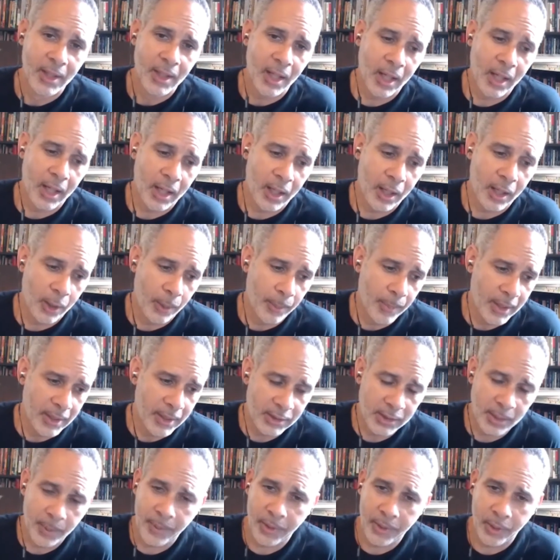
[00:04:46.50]
And
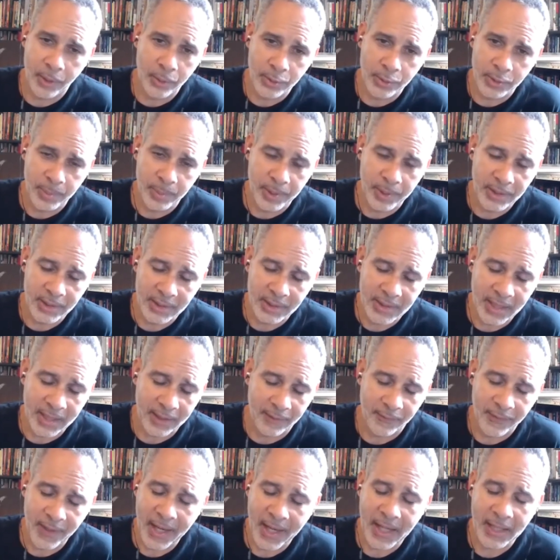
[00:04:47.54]
some of those places had
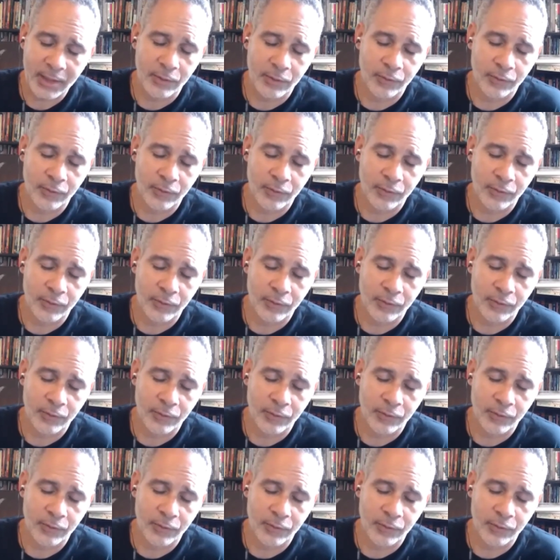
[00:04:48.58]
vast